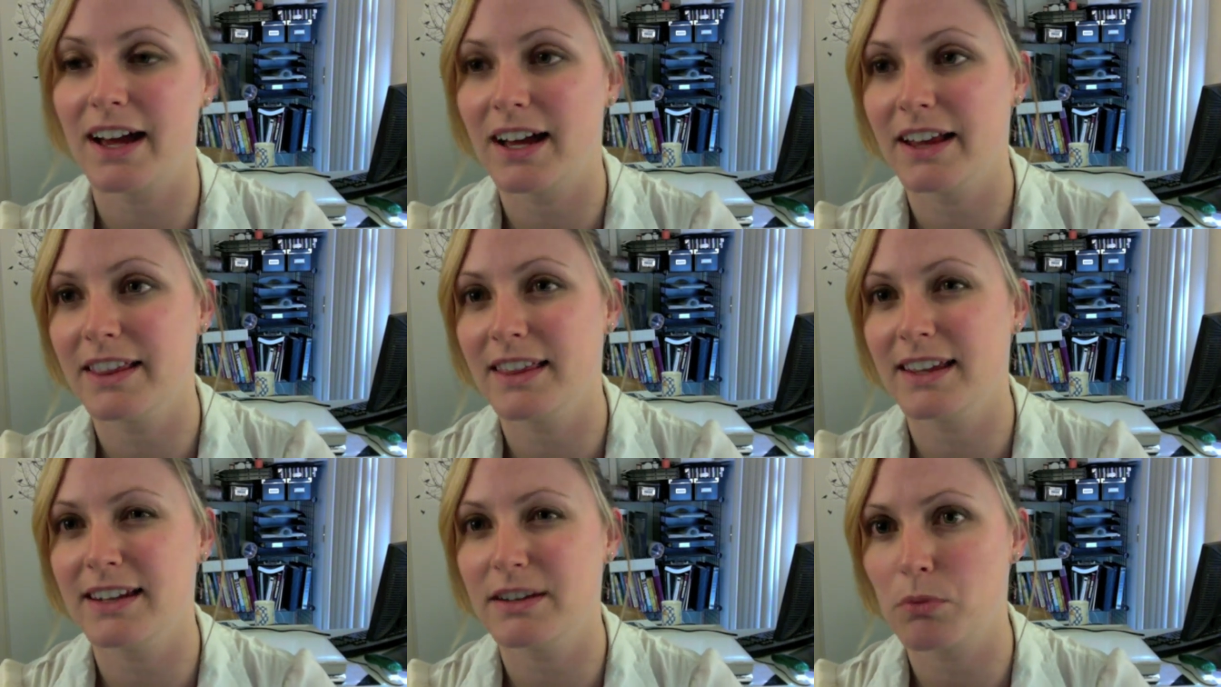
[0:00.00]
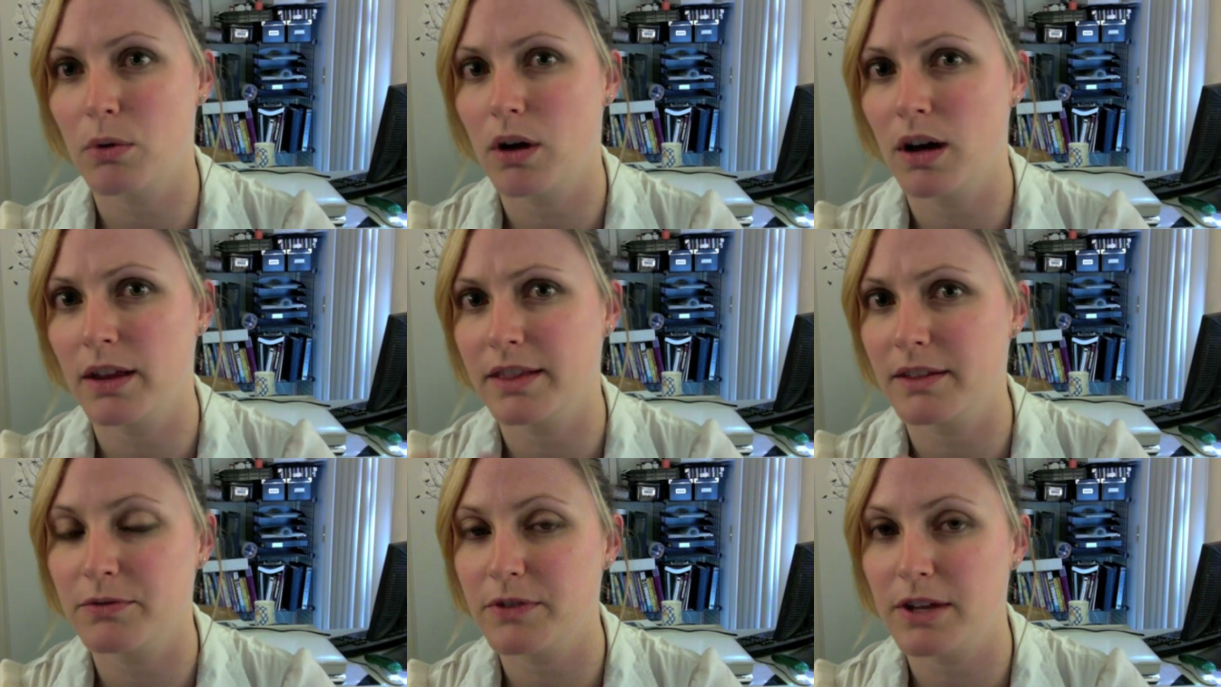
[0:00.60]
they didn't
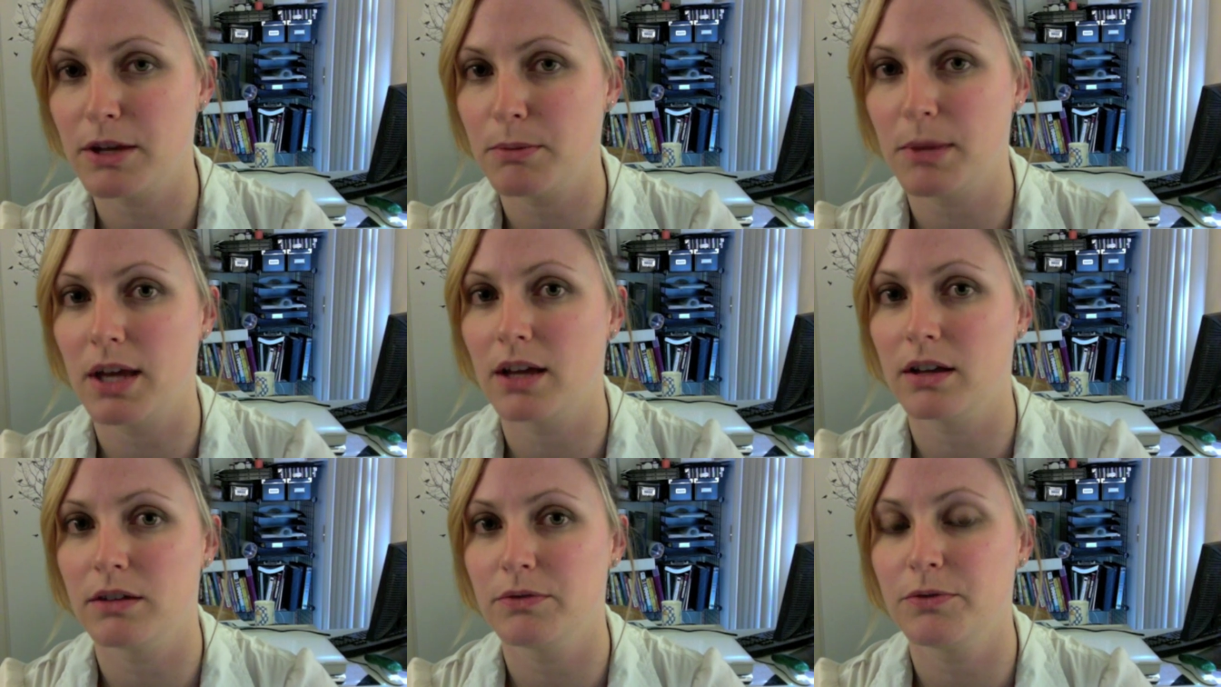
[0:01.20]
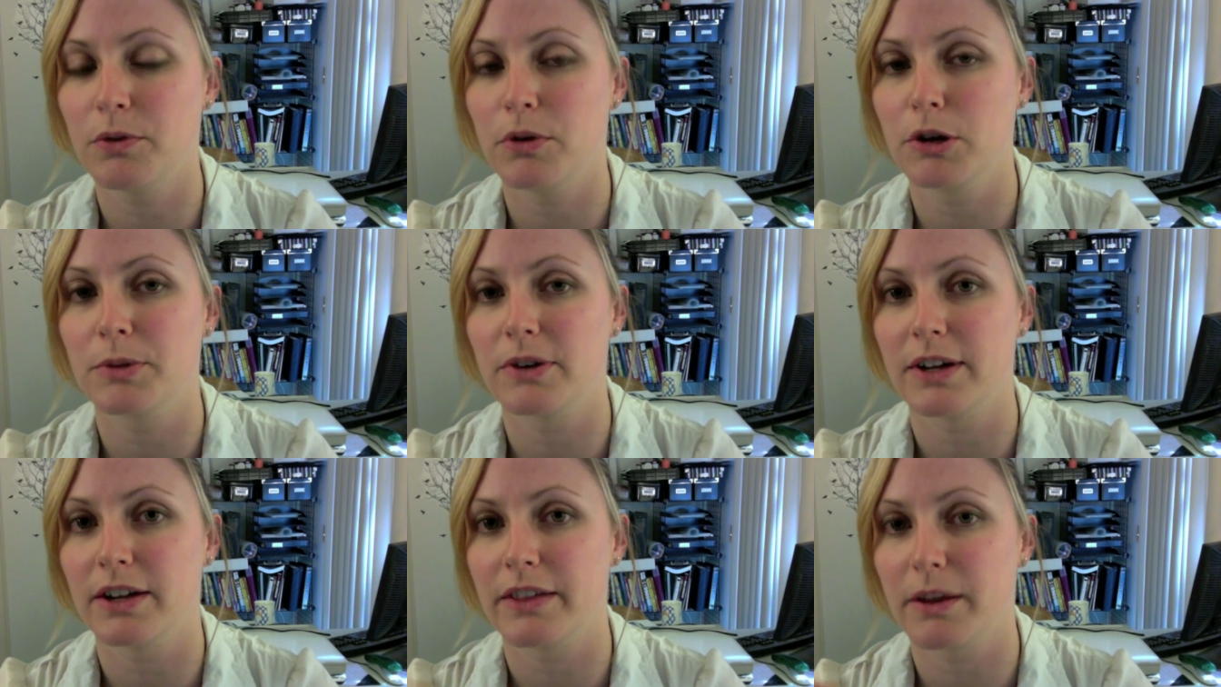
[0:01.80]
want the female form around.